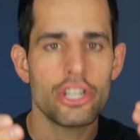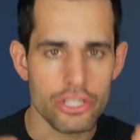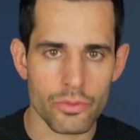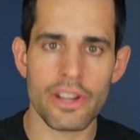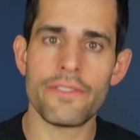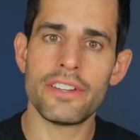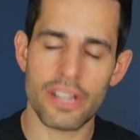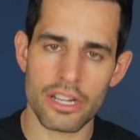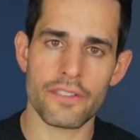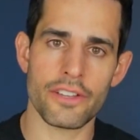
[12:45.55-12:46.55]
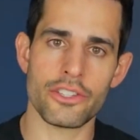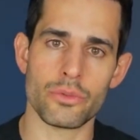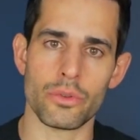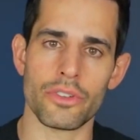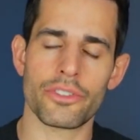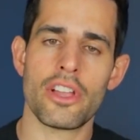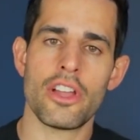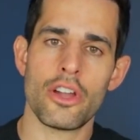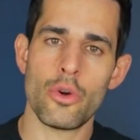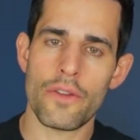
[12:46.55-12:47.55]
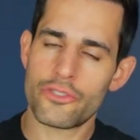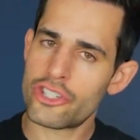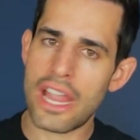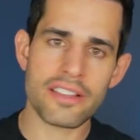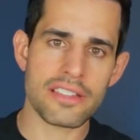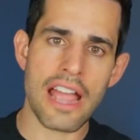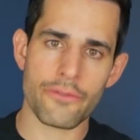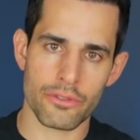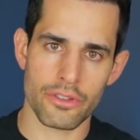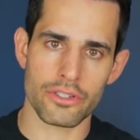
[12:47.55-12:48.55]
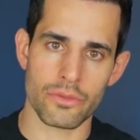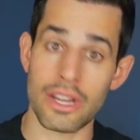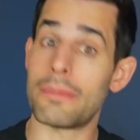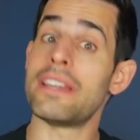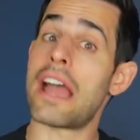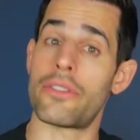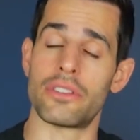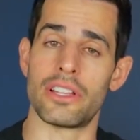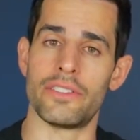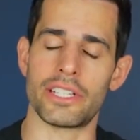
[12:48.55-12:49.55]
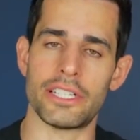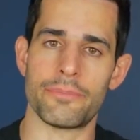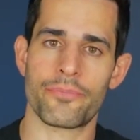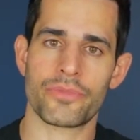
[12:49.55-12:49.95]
driven individuals who have chased after their dream and now they're living it.